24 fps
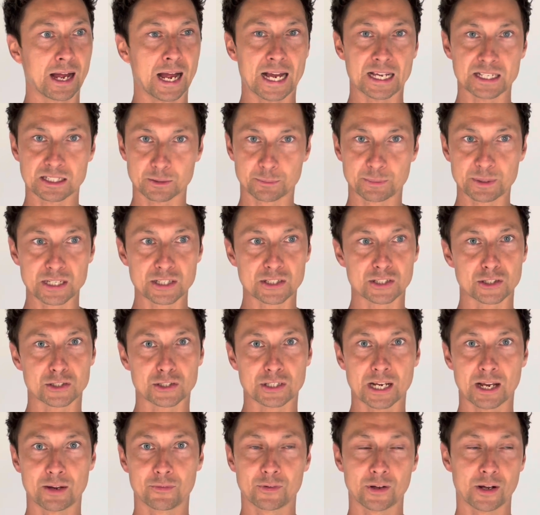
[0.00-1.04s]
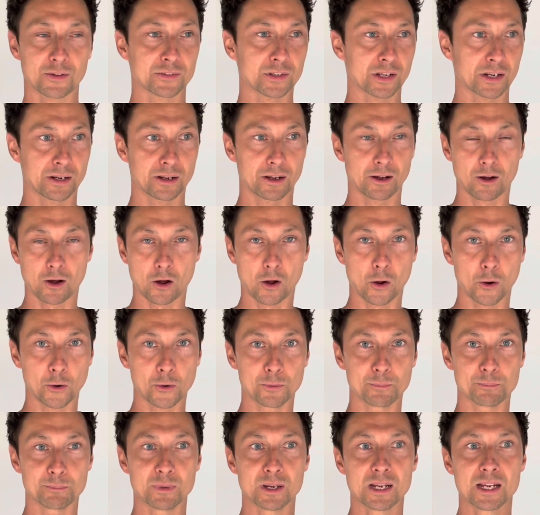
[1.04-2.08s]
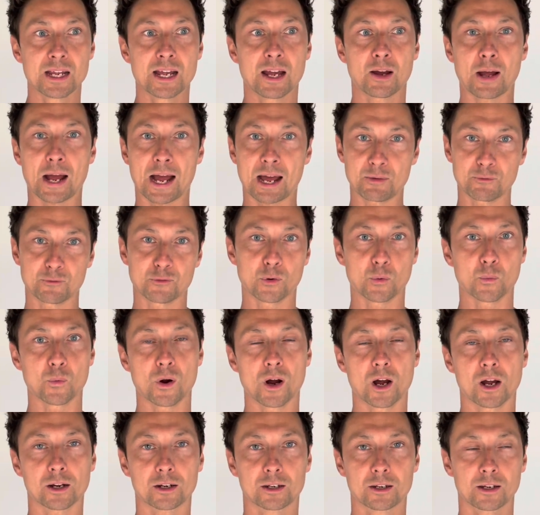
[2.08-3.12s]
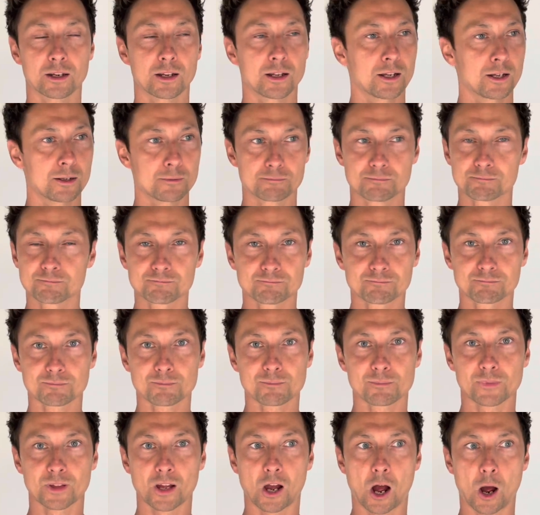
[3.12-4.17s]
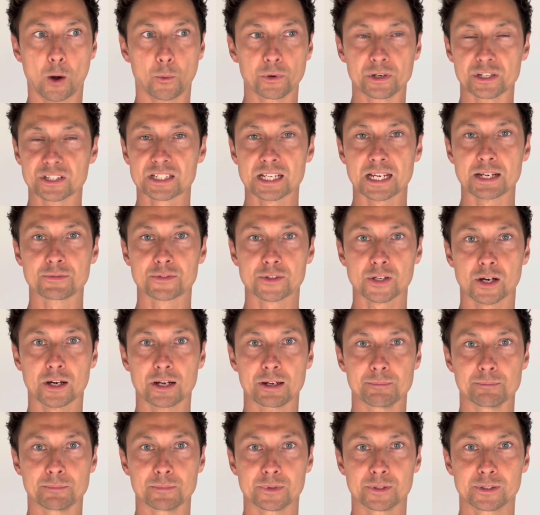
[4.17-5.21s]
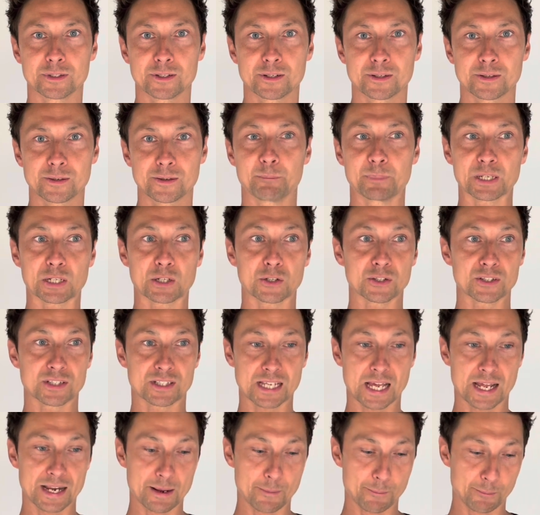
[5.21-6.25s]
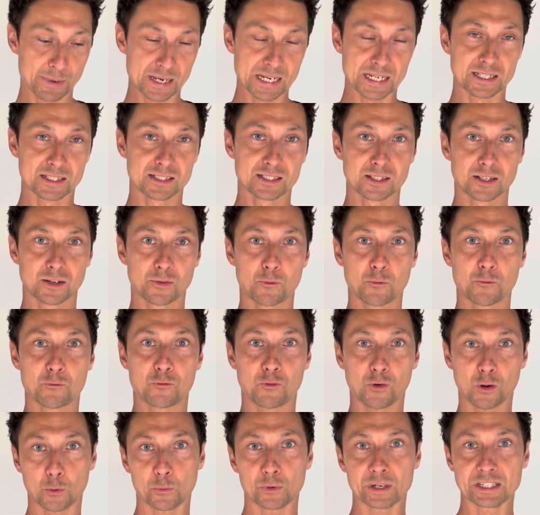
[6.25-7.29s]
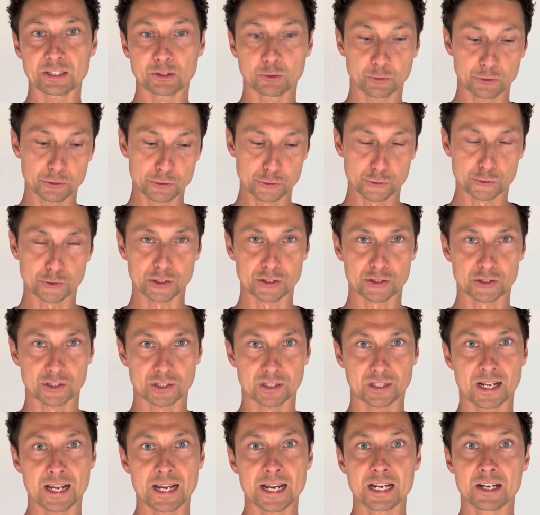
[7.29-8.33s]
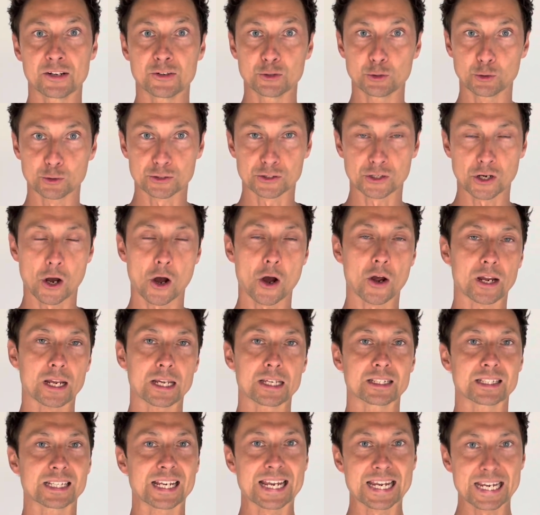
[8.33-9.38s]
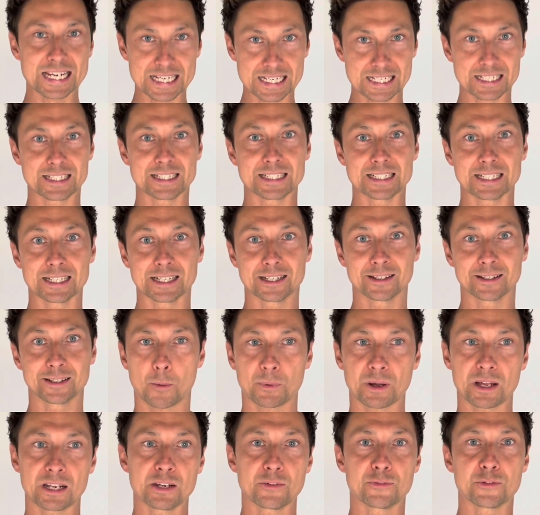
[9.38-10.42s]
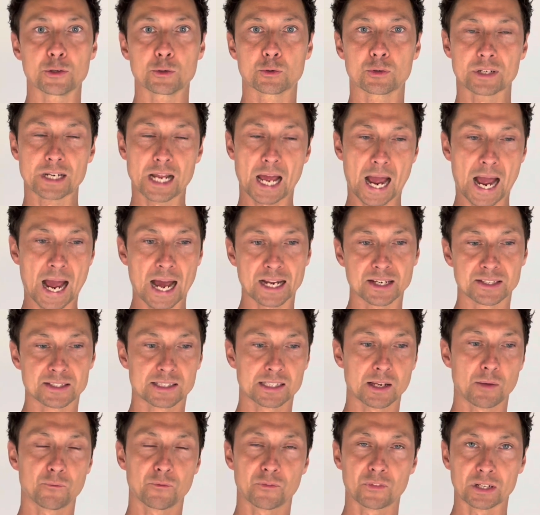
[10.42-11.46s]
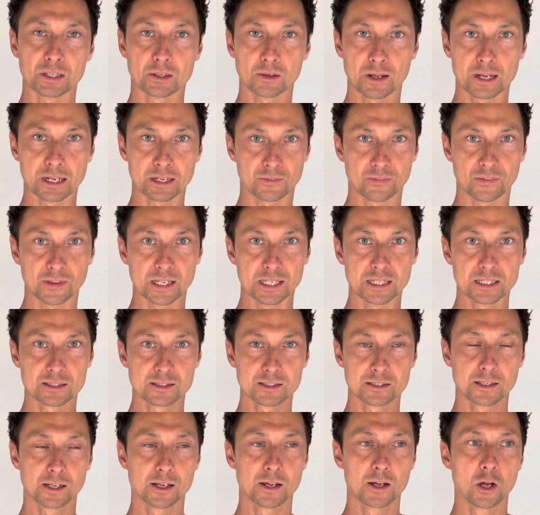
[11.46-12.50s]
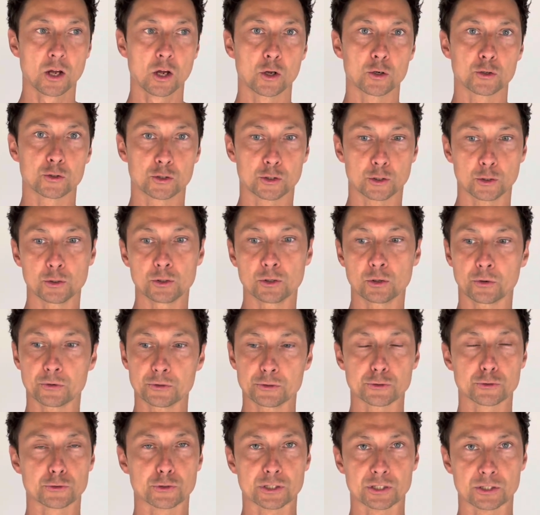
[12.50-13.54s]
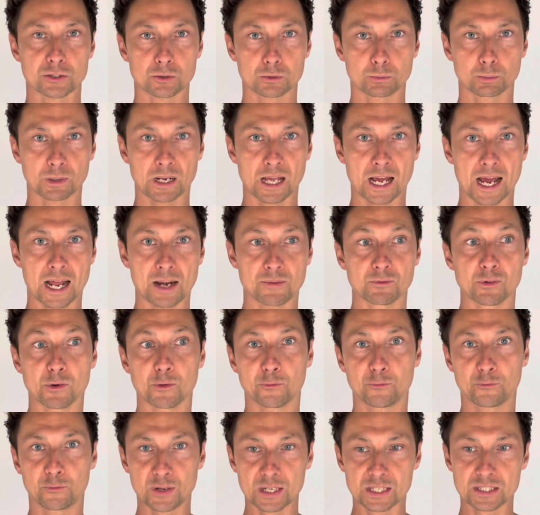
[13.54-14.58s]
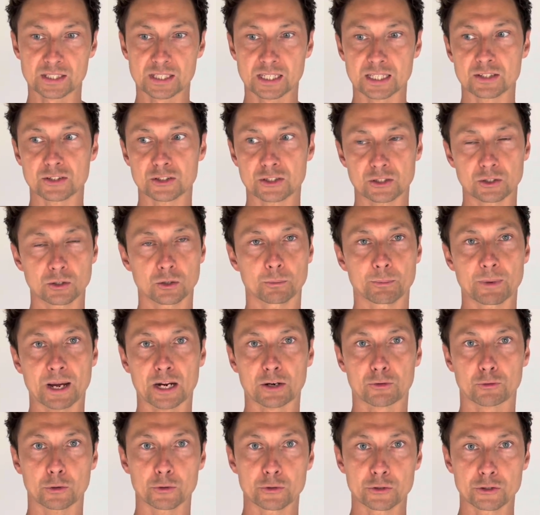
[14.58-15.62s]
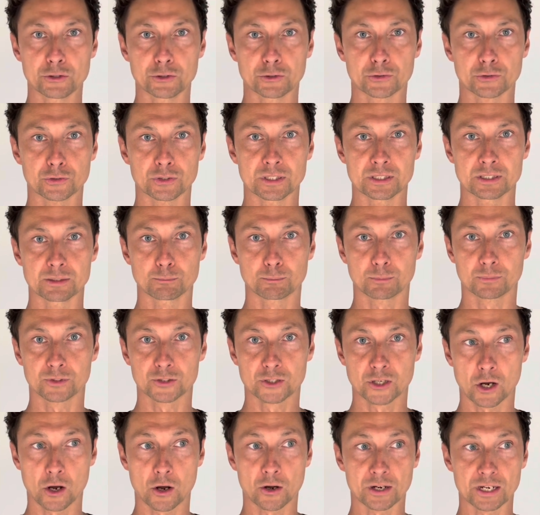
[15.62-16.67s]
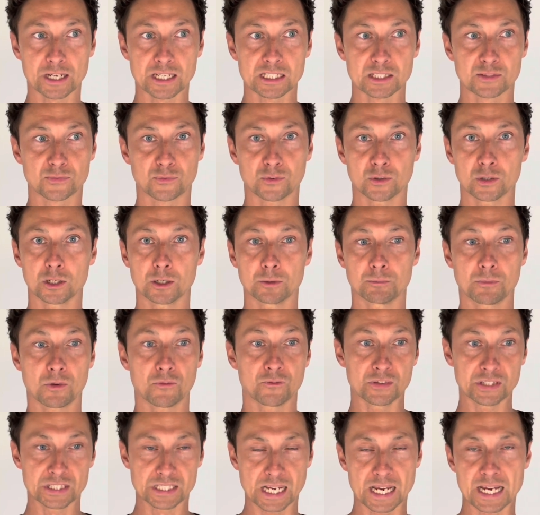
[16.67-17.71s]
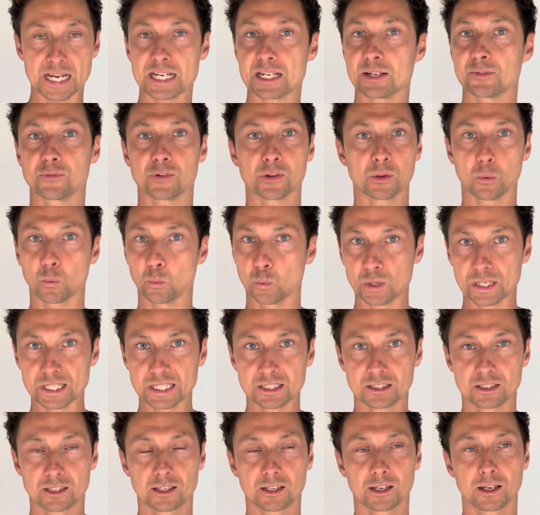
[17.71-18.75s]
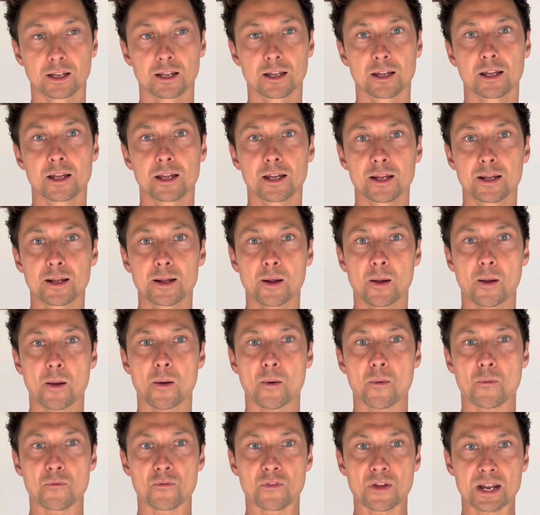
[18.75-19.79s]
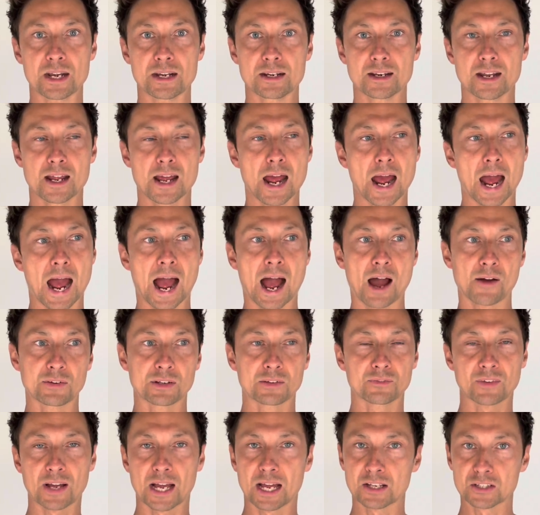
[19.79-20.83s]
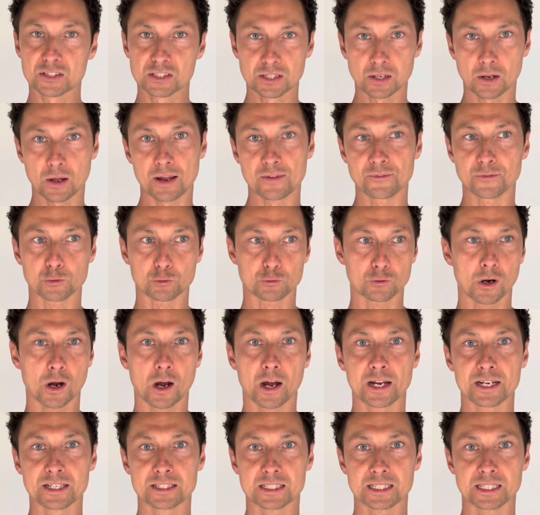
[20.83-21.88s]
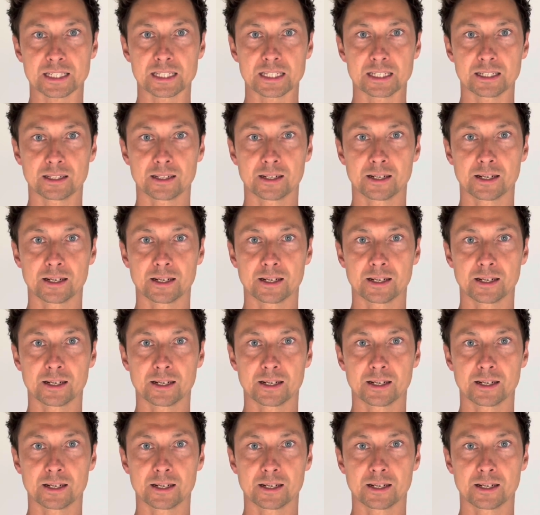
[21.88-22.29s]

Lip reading: as a pizza chef, I've done it at home and for work. I want to save time because then it makes following your nutrition, hitting your targets easier. And if you can add something like this to your nutritional plan that fits into your macronutrient targets for the day, for the week, then having that slight variety